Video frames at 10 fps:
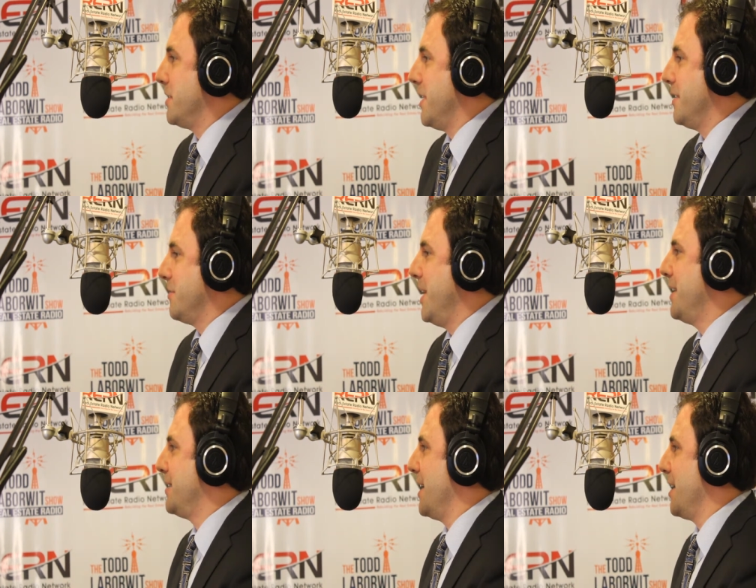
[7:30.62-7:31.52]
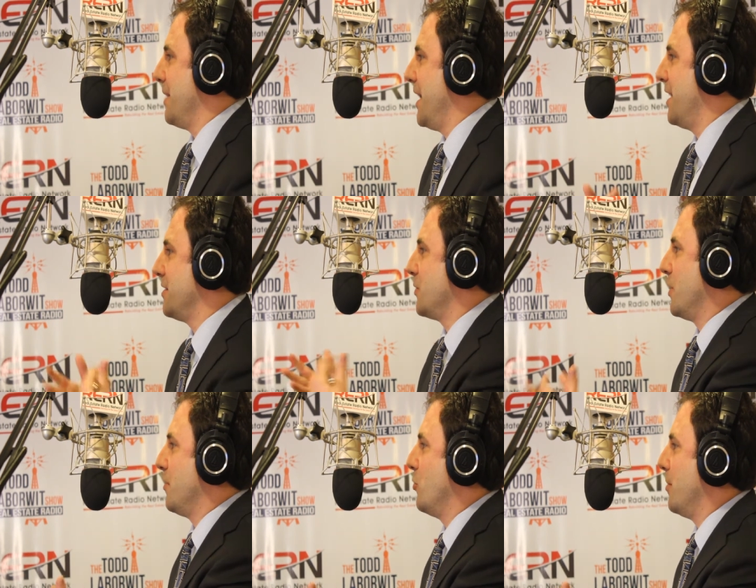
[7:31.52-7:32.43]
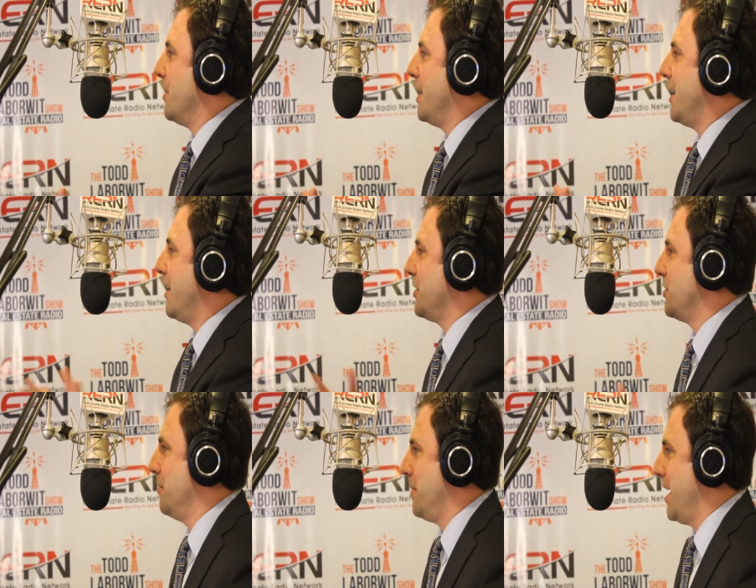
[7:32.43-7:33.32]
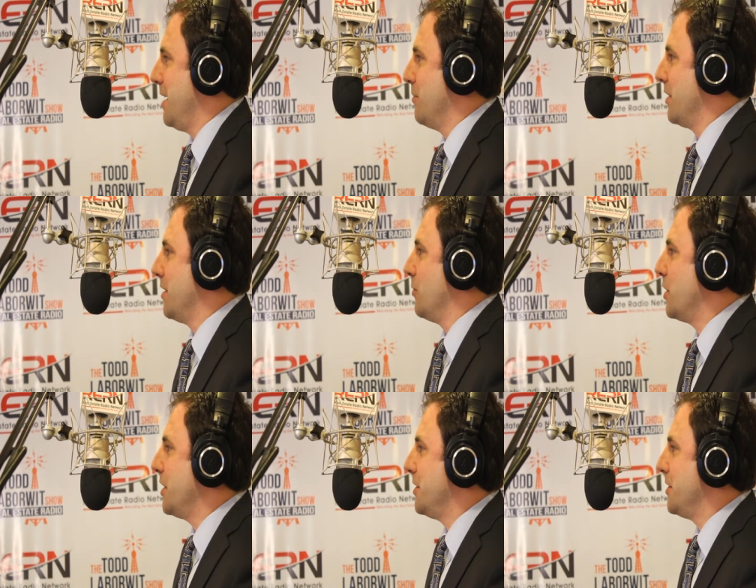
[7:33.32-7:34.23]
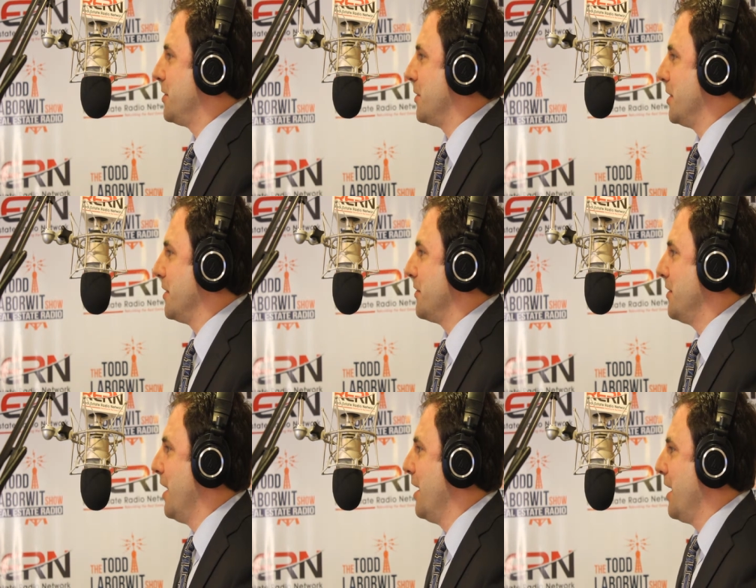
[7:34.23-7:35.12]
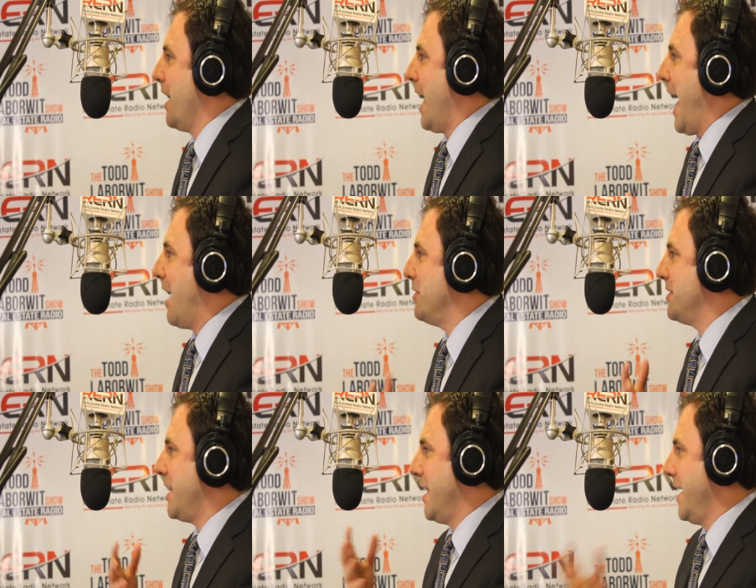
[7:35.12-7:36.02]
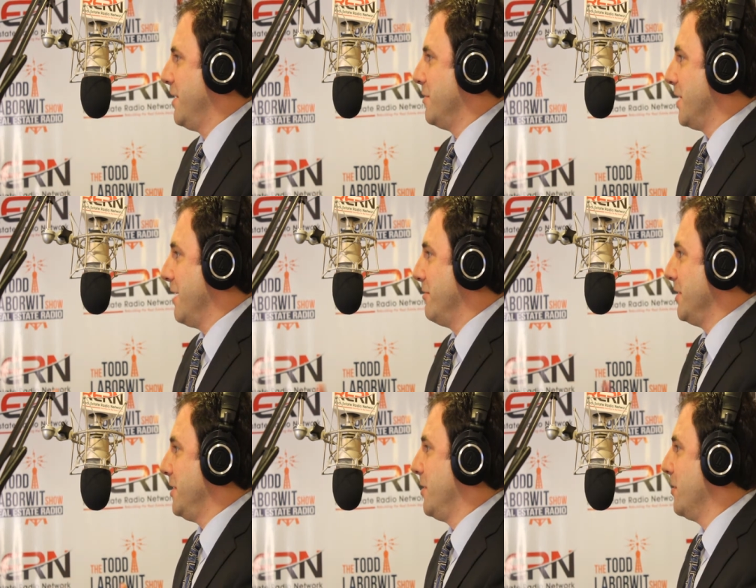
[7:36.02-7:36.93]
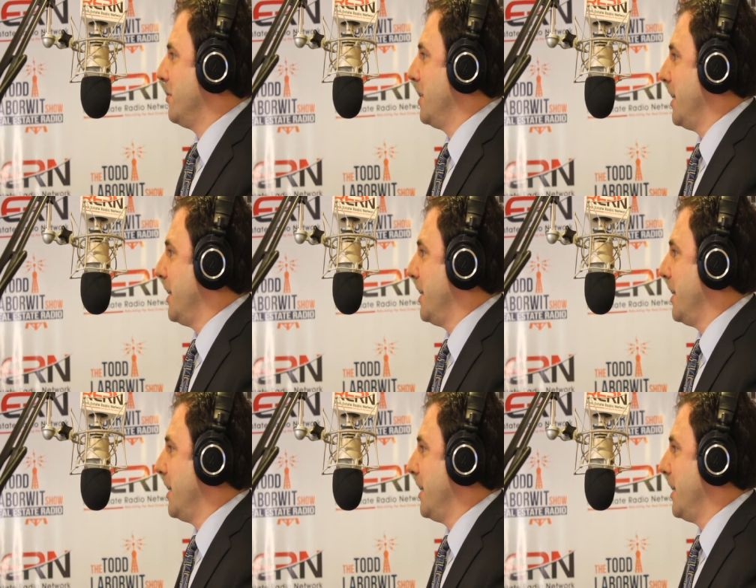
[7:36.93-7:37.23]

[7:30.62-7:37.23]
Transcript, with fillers: says, wait a second, my house is worth more money now, I shouldn't pay monthly mortgage insurance, how is that handled? I really don't know